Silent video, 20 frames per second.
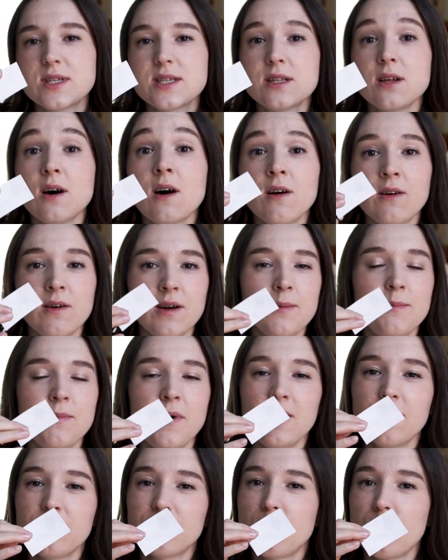star
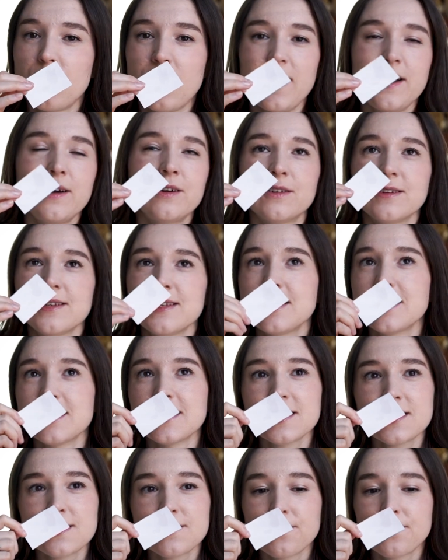among
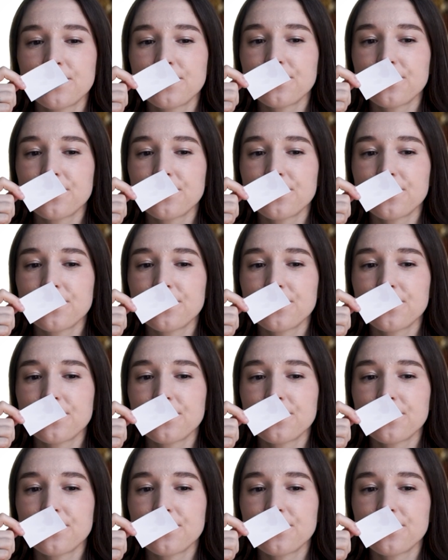fragrances.